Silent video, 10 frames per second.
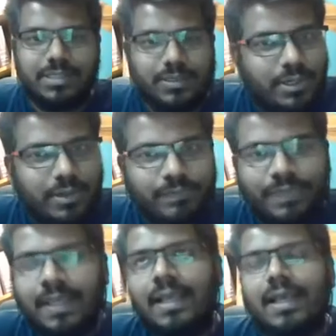law.
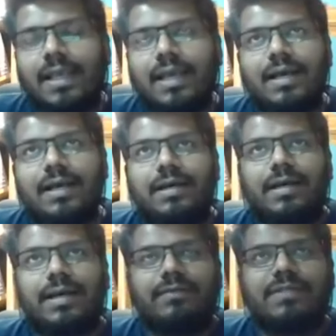
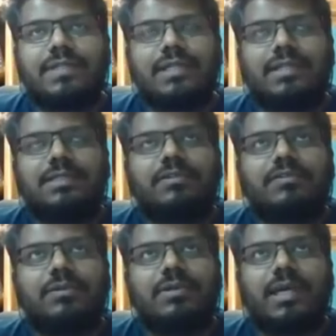I've said this
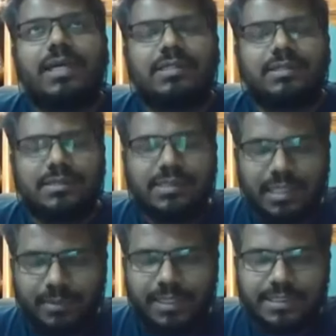before,
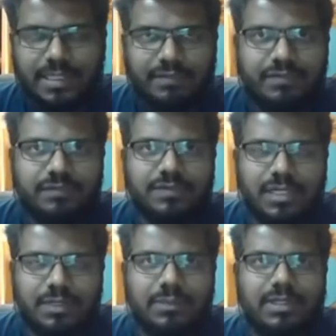see myself
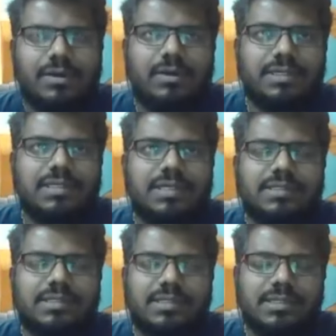genuinely and honestly as
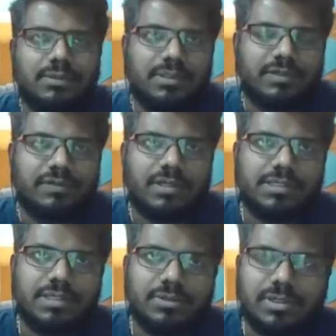a student of
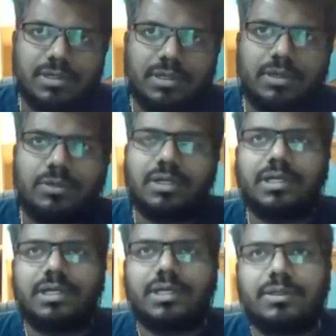constitutional law who
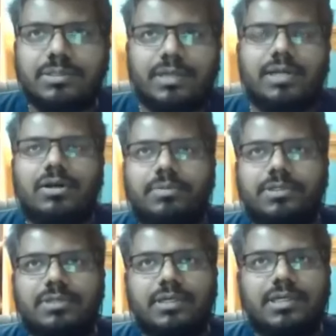continues to get
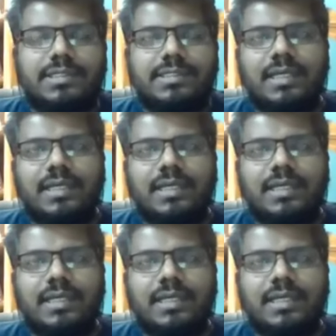opportunities